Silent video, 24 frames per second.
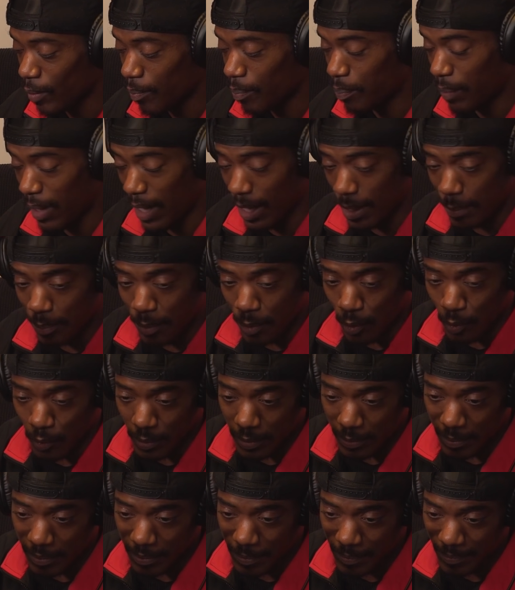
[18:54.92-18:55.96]
Pack
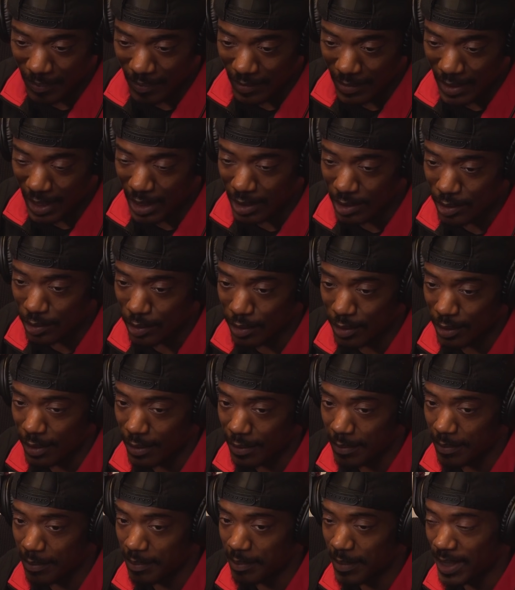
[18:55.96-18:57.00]
Poem, that's
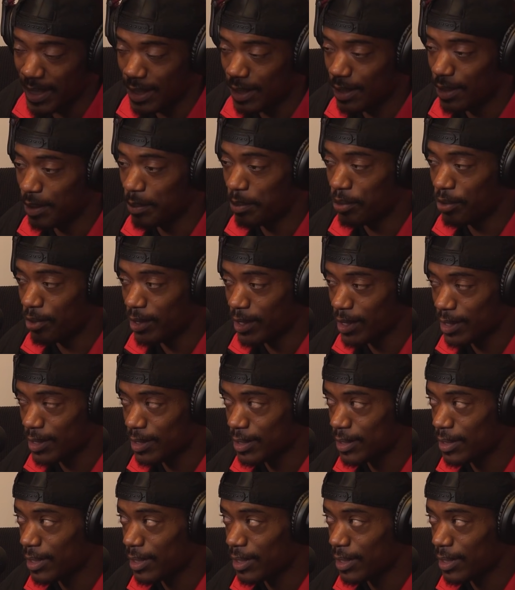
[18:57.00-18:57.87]
on Made in the Bricks.